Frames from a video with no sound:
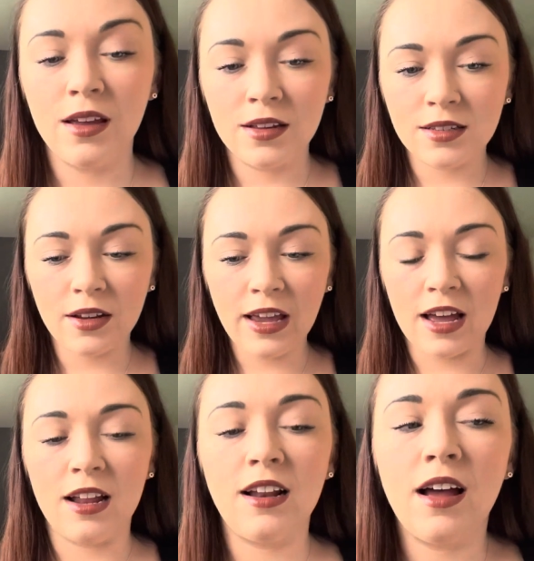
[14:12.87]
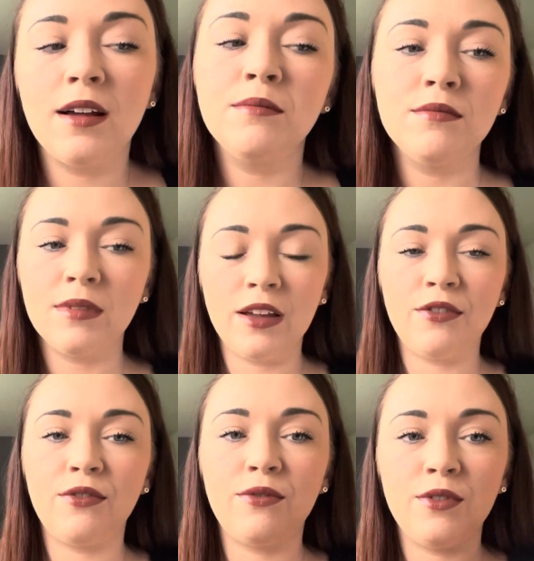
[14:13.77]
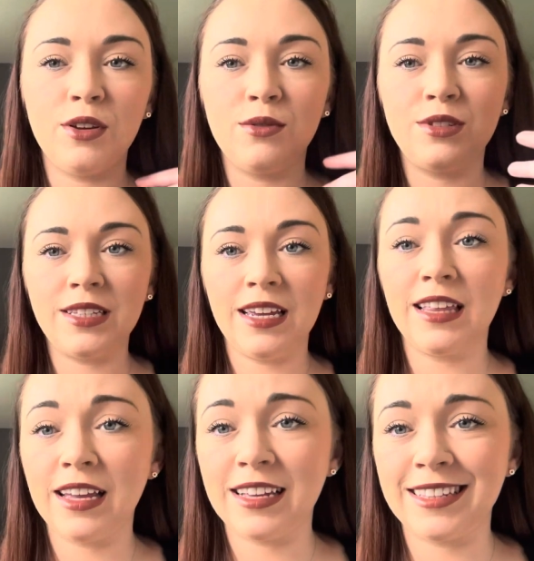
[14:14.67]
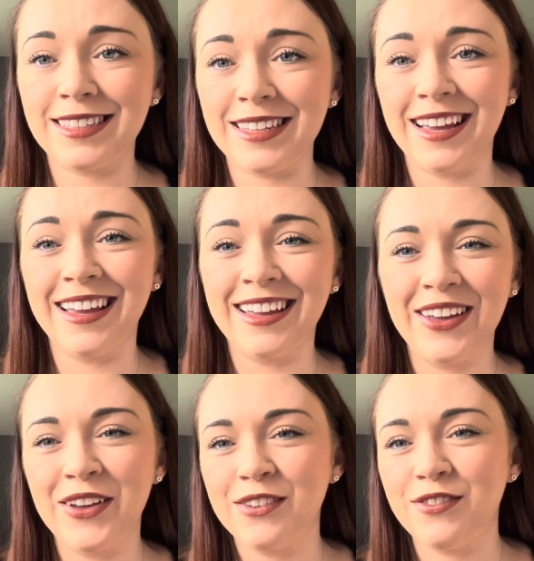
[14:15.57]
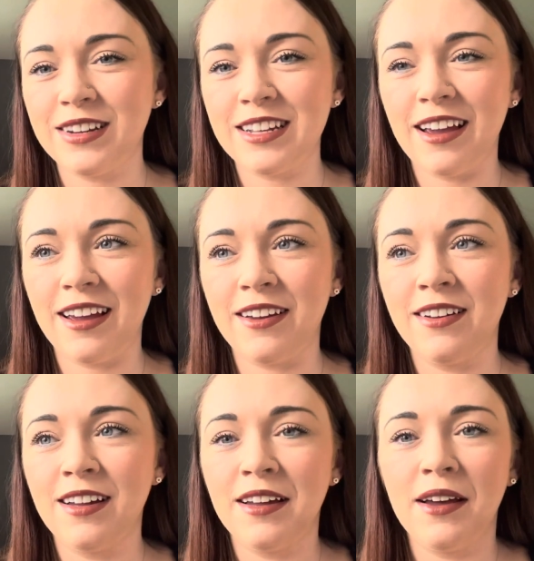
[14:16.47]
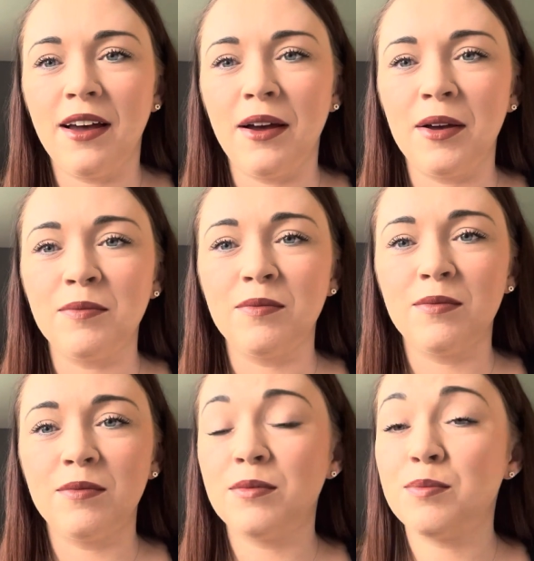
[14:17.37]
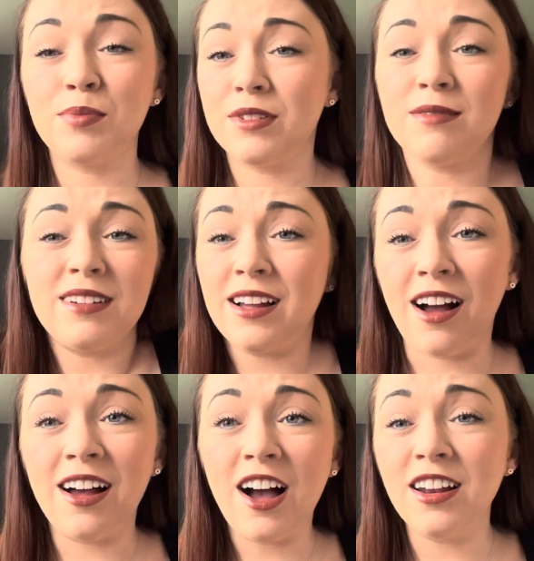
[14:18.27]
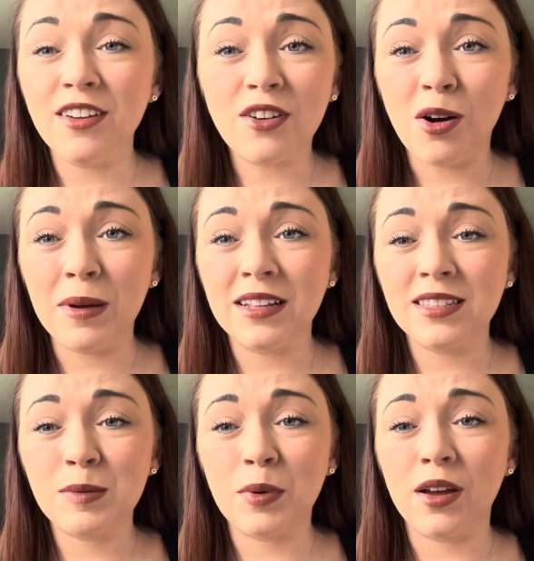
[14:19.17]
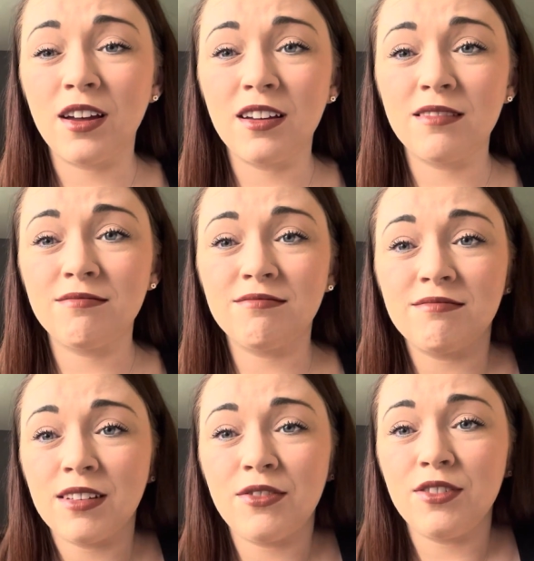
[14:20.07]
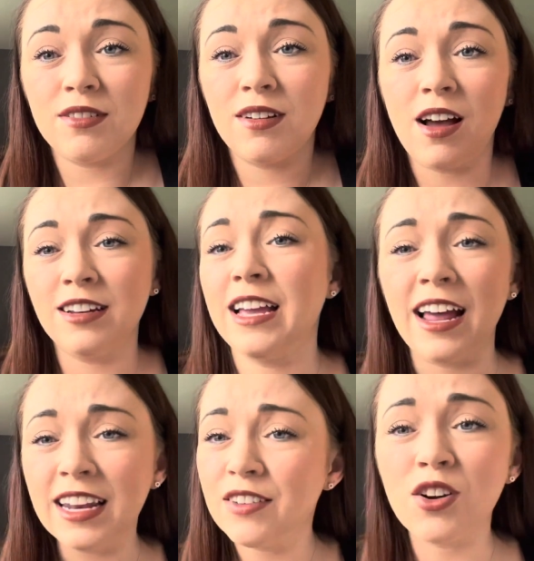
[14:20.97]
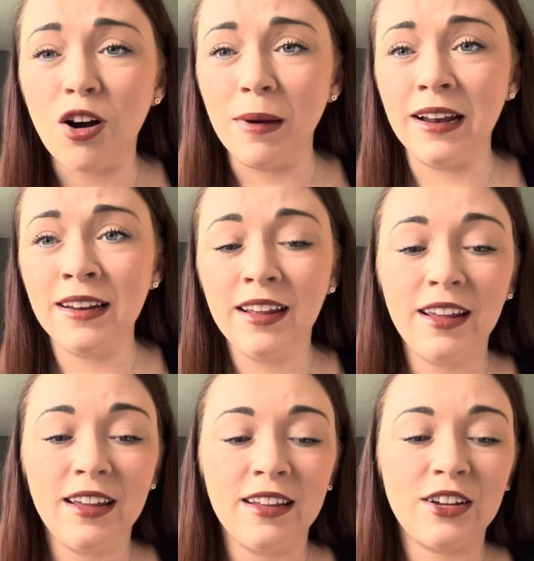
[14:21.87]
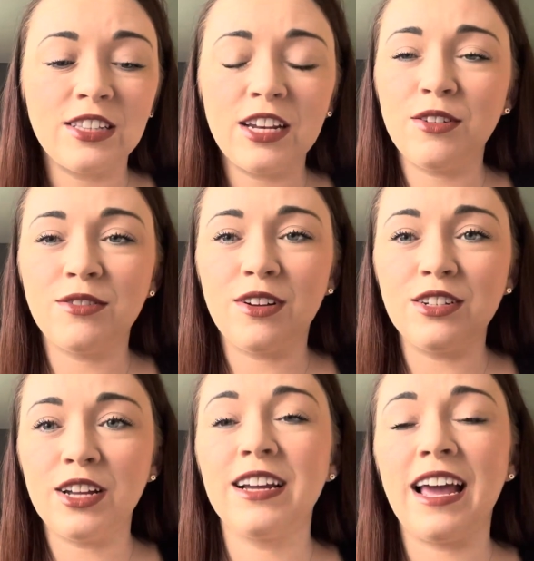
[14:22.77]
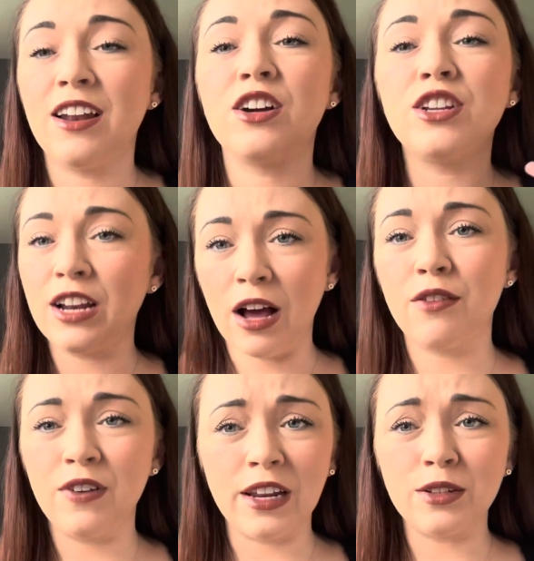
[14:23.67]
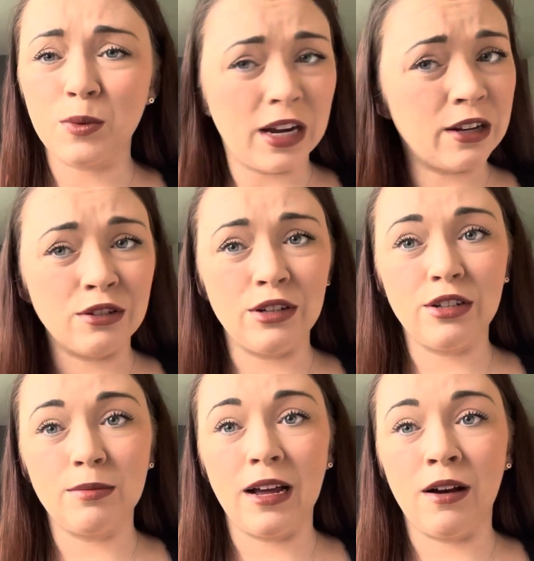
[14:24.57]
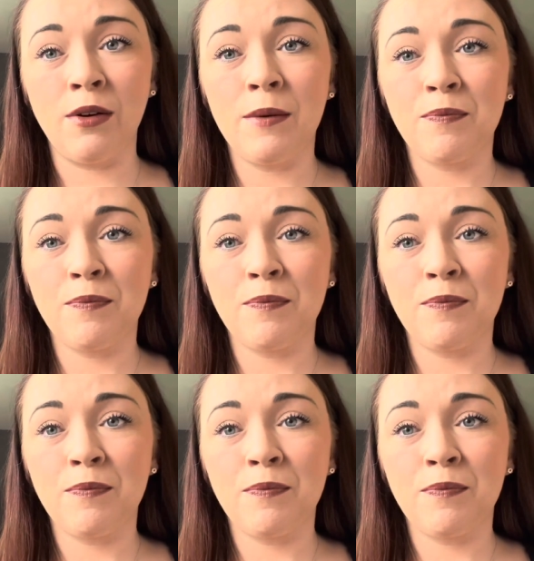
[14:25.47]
If you see this video, I love comments, but leave a comment, because I don't know how the videos are working on YouTube now.